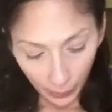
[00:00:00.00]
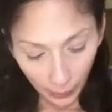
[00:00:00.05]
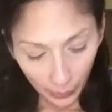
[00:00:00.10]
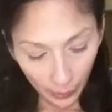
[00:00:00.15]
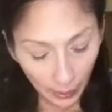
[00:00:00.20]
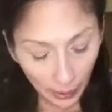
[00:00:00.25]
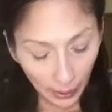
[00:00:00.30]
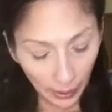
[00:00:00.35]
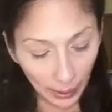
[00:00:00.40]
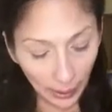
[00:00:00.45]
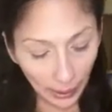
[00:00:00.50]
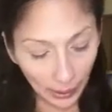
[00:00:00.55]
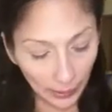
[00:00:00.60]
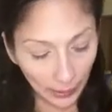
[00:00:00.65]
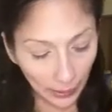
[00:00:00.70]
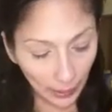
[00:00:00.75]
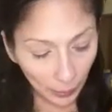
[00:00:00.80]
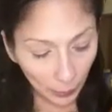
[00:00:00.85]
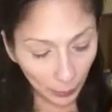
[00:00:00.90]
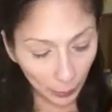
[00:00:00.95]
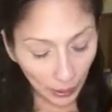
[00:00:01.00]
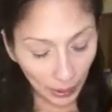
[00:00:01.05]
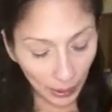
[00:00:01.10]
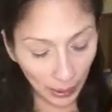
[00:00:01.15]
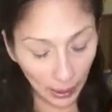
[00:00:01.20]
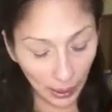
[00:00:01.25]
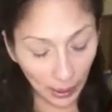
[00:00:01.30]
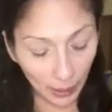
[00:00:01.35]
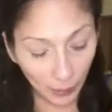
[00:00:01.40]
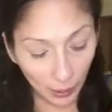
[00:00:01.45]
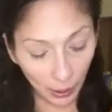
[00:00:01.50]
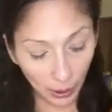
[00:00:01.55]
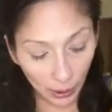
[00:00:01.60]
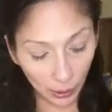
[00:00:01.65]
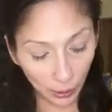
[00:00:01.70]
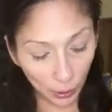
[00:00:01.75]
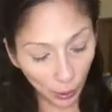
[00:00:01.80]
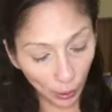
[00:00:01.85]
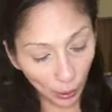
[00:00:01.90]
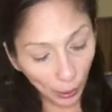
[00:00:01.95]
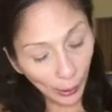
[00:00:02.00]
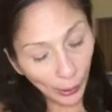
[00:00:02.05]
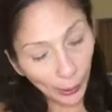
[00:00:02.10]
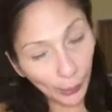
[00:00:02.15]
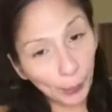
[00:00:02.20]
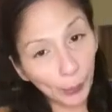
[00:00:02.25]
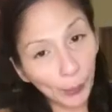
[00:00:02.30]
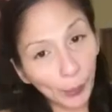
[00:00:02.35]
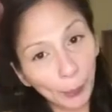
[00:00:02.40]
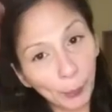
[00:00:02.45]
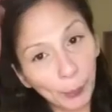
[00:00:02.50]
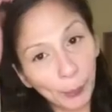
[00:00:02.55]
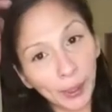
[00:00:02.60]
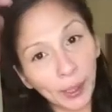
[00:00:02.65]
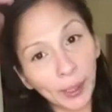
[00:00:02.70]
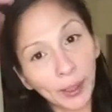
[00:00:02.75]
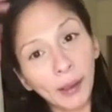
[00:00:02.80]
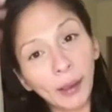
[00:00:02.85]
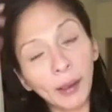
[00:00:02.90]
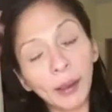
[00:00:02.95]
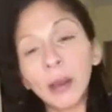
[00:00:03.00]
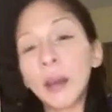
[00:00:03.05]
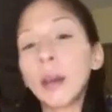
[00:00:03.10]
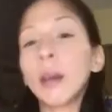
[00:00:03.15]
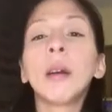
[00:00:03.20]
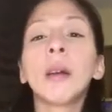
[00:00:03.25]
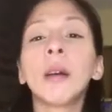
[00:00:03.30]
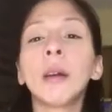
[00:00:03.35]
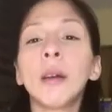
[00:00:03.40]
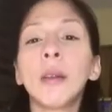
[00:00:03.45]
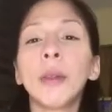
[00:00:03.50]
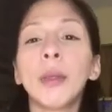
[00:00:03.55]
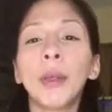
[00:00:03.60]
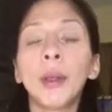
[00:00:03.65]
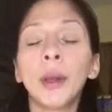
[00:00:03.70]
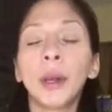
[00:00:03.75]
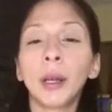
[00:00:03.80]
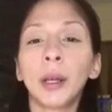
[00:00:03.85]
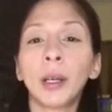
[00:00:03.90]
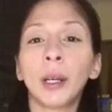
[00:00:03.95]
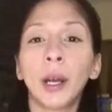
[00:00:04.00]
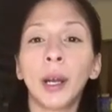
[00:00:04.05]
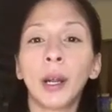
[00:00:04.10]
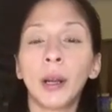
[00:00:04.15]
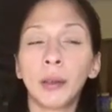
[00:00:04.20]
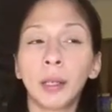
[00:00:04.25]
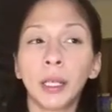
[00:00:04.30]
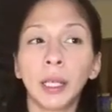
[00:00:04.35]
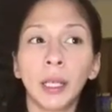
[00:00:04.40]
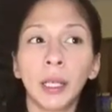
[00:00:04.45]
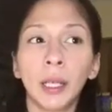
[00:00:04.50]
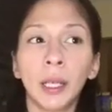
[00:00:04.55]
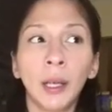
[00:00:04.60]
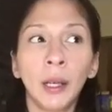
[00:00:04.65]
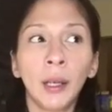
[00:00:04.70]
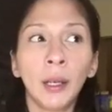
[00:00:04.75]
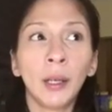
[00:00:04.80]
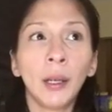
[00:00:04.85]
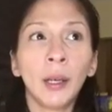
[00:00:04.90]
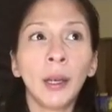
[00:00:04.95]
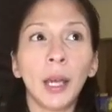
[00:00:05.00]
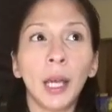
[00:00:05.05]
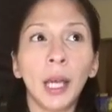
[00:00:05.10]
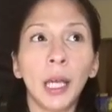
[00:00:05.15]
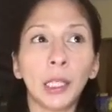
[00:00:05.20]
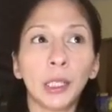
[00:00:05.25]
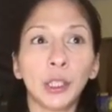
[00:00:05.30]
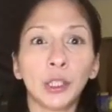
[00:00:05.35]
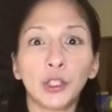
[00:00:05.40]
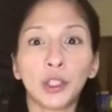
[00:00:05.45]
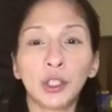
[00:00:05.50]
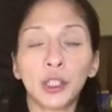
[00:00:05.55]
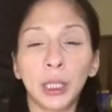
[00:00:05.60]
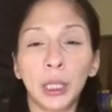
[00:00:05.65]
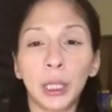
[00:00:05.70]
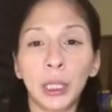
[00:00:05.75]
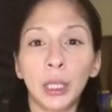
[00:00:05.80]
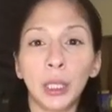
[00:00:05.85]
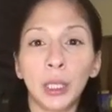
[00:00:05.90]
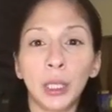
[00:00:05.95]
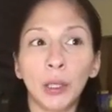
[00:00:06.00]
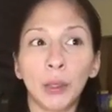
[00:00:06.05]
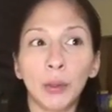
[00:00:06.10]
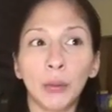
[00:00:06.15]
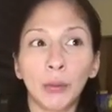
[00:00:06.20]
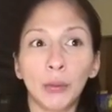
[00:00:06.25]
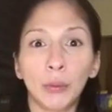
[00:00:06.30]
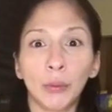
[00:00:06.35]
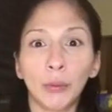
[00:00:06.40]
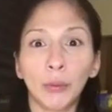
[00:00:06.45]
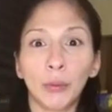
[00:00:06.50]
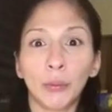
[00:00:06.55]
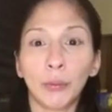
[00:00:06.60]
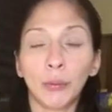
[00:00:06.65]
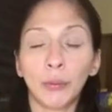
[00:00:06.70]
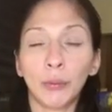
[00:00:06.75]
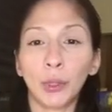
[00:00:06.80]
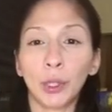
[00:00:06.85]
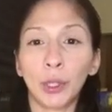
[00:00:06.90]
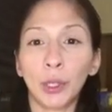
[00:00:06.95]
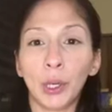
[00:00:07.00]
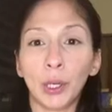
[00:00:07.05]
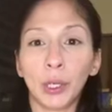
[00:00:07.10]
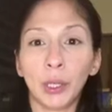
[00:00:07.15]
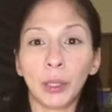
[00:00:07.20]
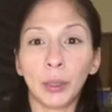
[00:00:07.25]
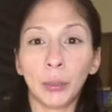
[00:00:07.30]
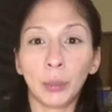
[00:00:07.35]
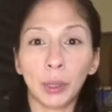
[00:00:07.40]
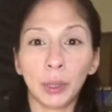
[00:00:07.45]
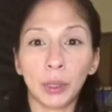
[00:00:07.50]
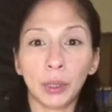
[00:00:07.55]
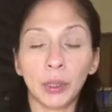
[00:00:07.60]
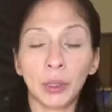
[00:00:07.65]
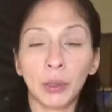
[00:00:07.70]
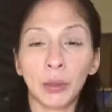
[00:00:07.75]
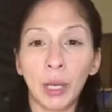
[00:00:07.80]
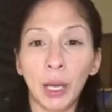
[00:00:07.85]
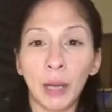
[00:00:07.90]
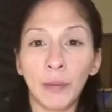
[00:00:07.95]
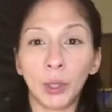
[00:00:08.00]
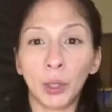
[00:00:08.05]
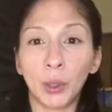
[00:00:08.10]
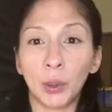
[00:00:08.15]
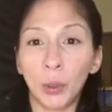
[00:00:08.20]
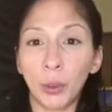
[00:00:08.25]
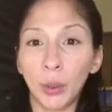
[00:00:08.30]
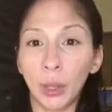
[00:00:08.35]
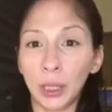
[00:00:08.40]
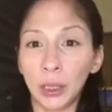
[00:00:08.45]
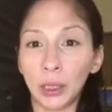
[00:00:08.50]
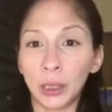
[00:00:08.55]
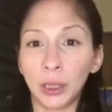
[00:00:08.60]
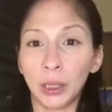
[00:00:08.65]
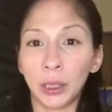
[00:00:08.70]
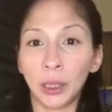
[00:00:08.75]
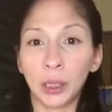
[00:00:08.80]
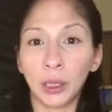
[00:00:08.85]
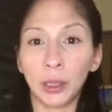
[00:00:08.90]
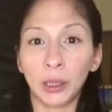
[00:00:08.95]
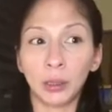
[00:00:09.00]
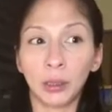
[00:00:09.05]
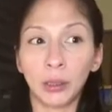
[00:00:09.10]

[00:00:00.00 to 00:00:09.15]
And then we have our next card will be the current energy regarding the person you have in question.